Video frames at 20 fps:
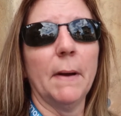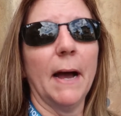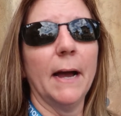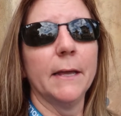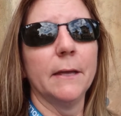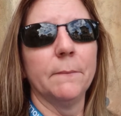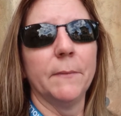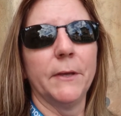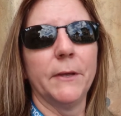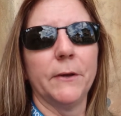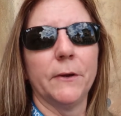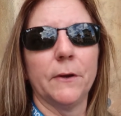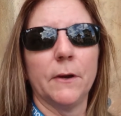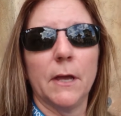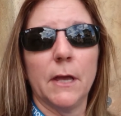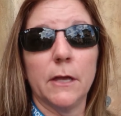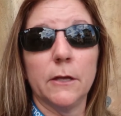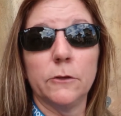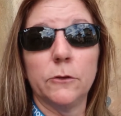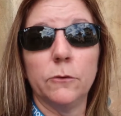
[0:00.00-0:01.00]
I am here
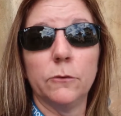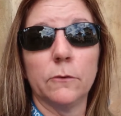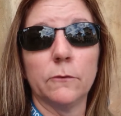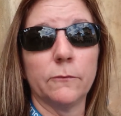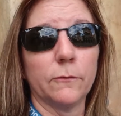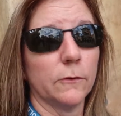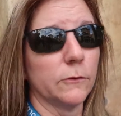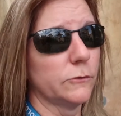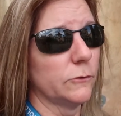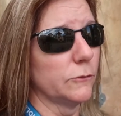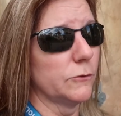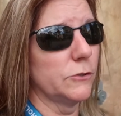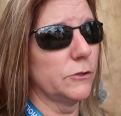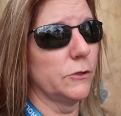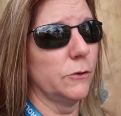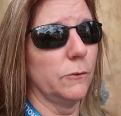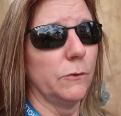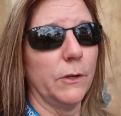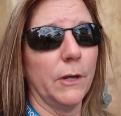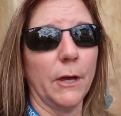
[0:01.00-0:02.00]
at Universal
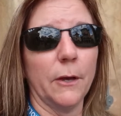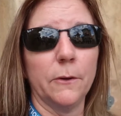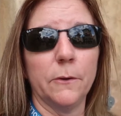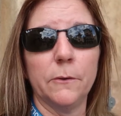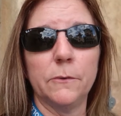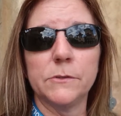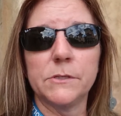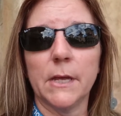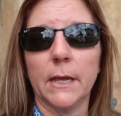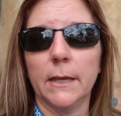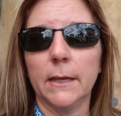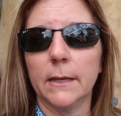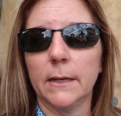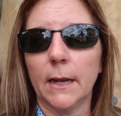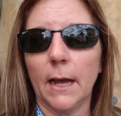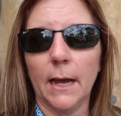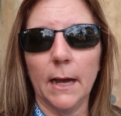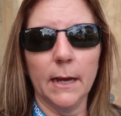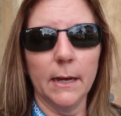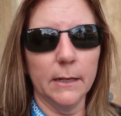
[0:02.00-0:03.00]
Studios and
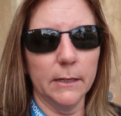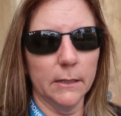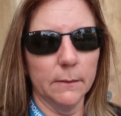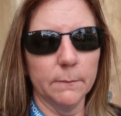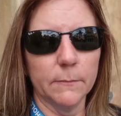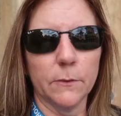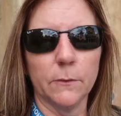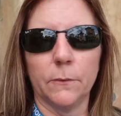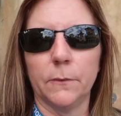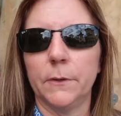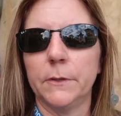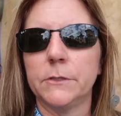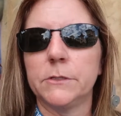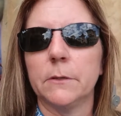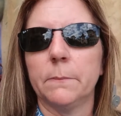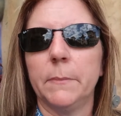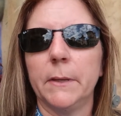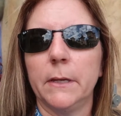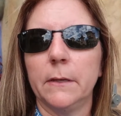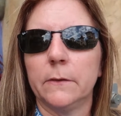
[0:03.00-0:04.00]
I am going
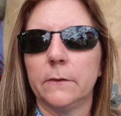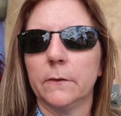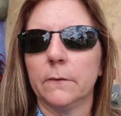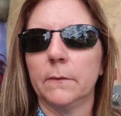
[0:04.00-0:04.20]
to be